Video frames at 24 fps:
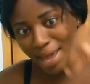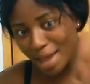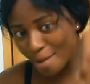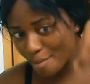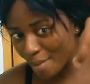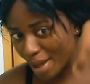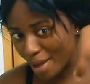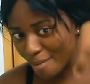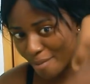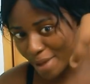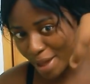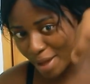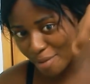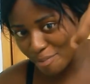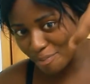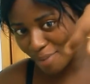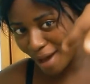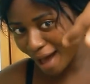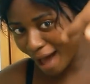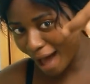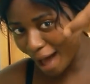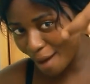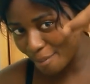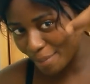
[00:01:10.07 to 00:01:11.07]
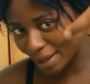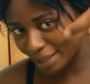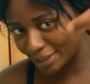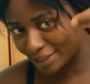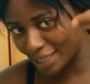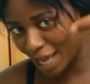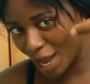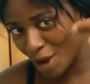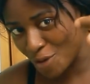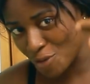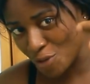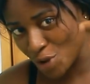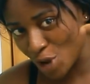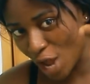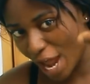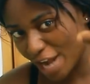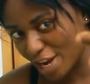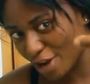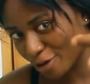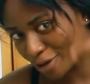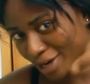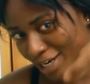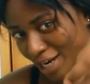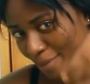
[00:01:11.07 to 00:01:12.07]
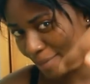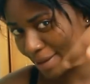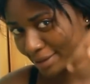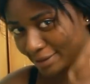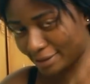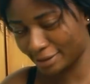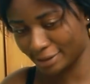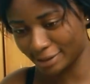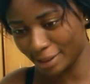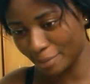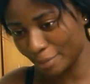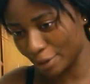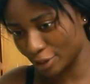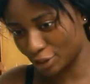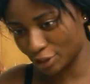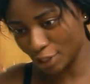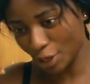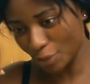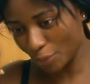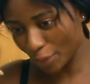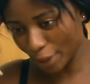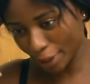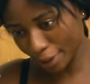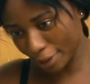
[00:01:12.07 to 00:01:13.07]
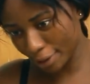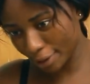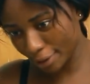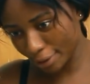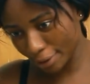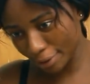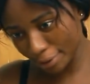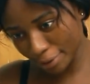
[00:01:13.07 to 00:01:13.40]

me, bam, but Jeremy, and I can't master me, Sherrick.